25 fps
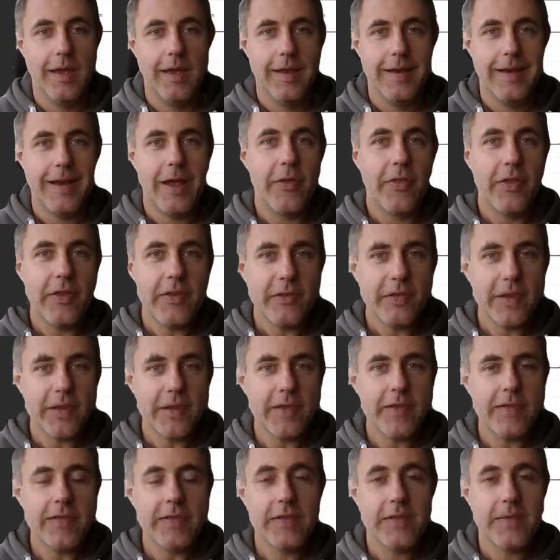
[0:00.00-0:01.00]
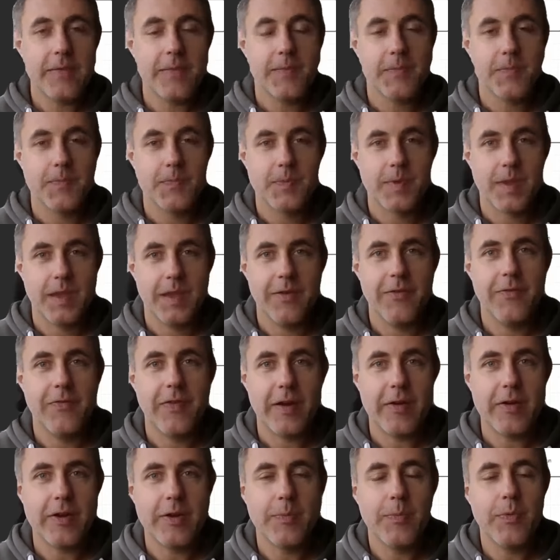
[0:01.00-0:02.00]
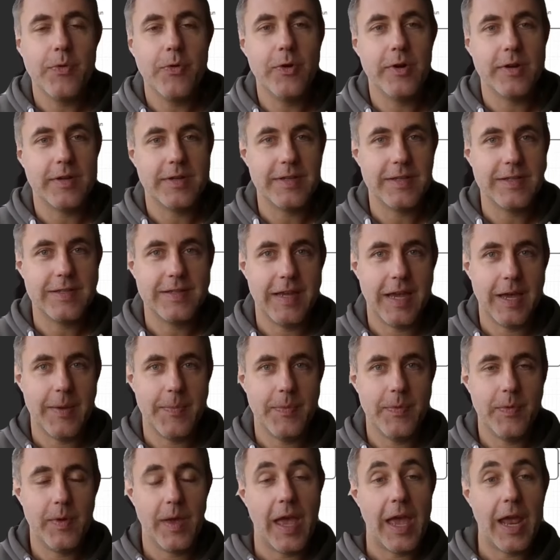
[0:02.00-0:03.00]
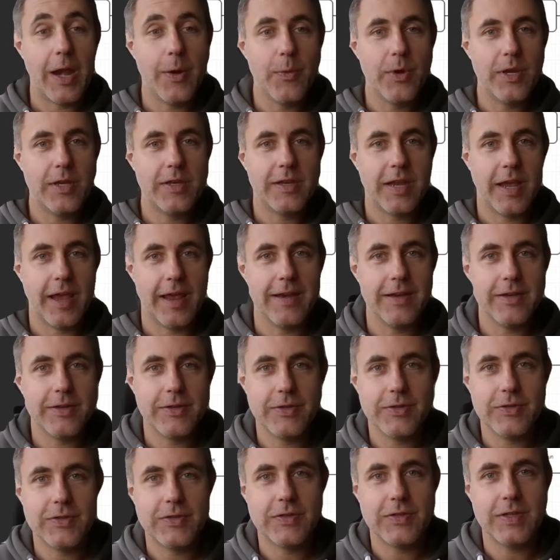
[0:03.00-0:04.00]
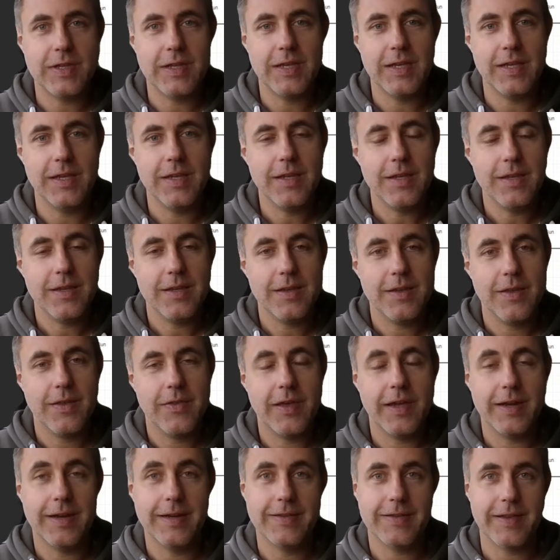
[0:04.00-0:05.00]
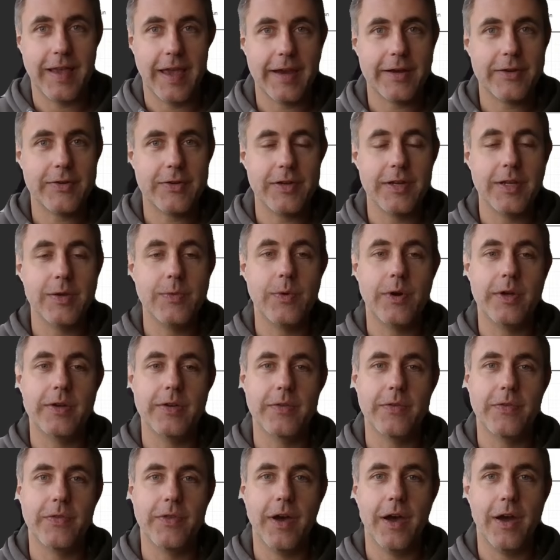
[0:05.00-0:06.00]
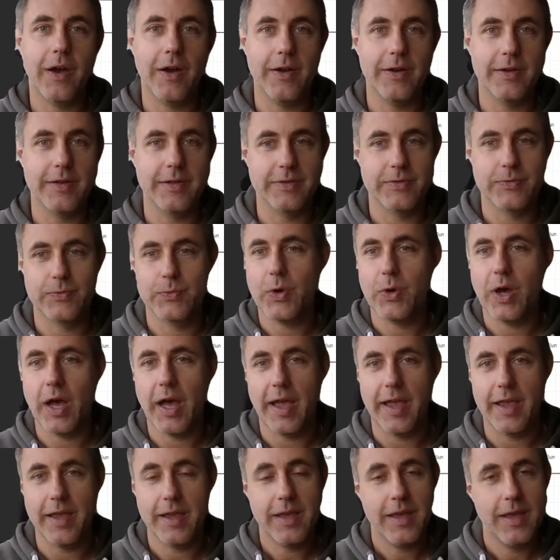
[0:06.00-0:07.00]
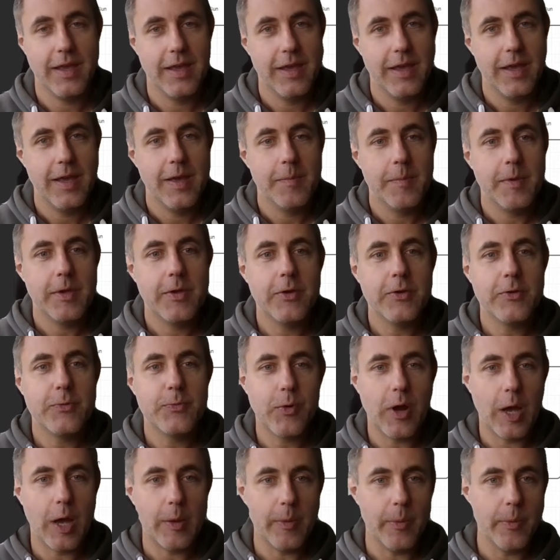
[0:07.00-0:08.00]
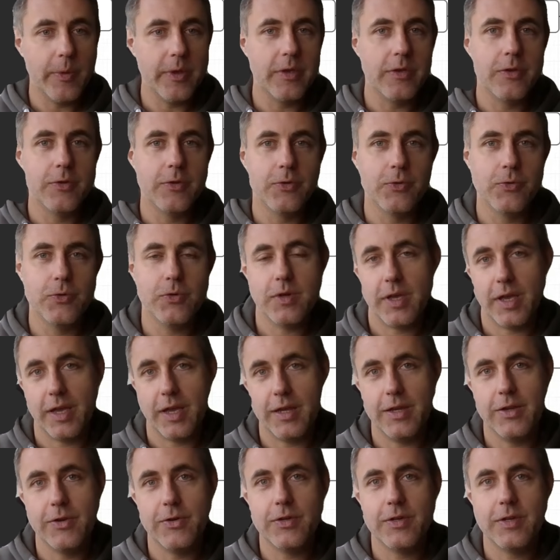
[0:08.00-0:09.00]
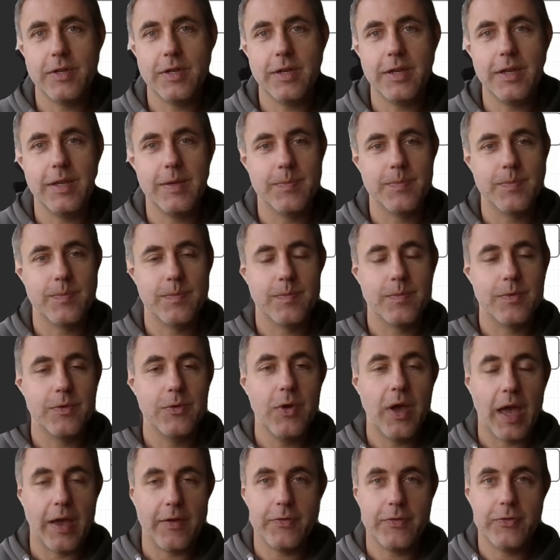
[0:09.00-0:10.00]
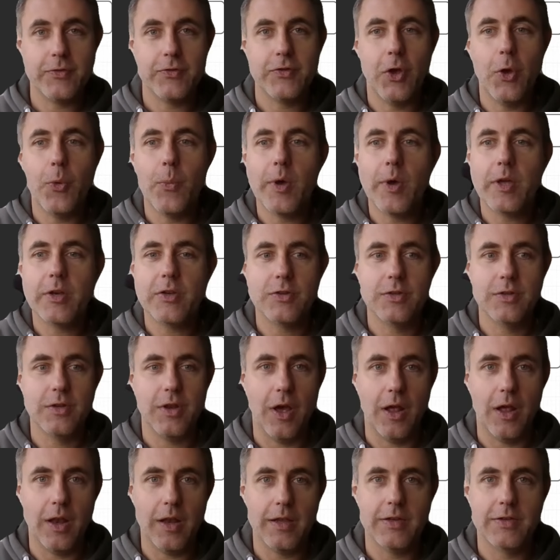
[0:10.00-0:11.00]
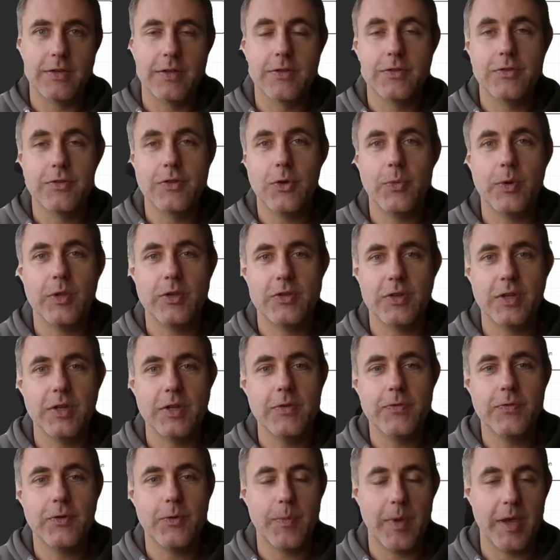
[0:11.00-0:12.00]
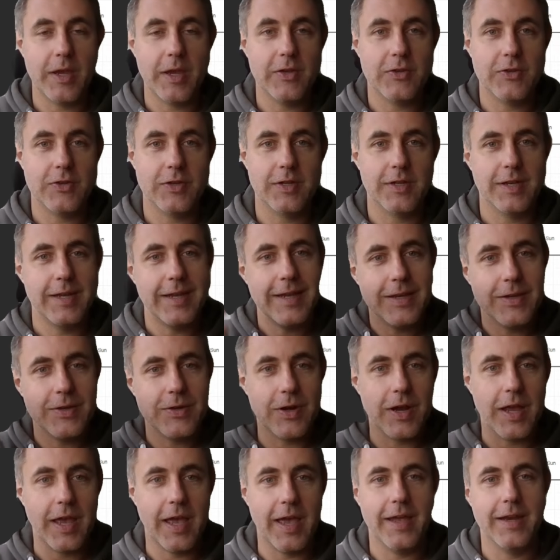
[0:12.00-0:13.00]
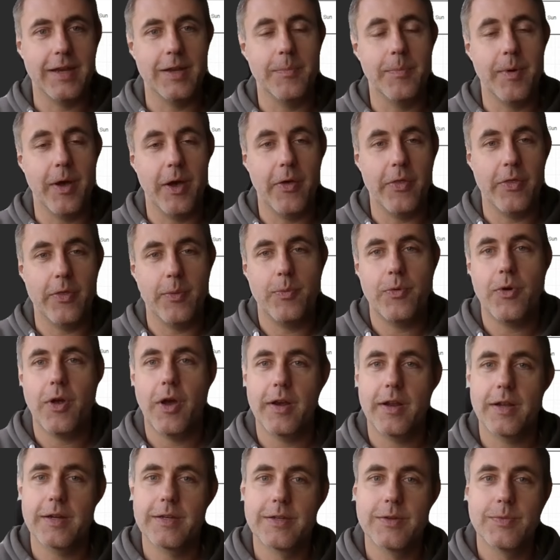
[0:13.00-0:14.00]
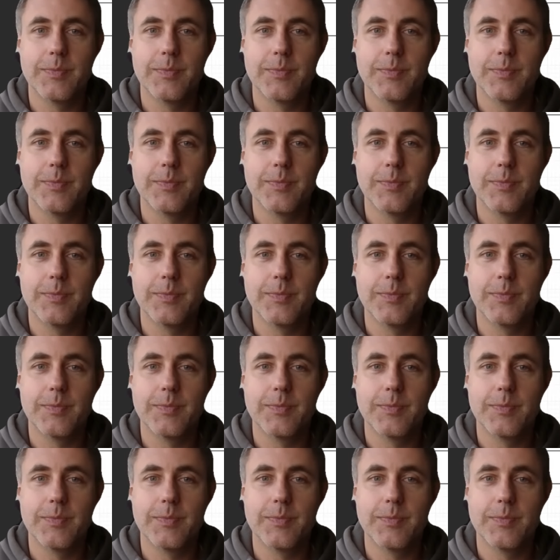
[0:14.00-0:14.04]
Now this is a very important step, and we tend to see that it's actually one of the hardest. Why? Because probably you and your team, you have so much knowledge and so much information in your head about the product you're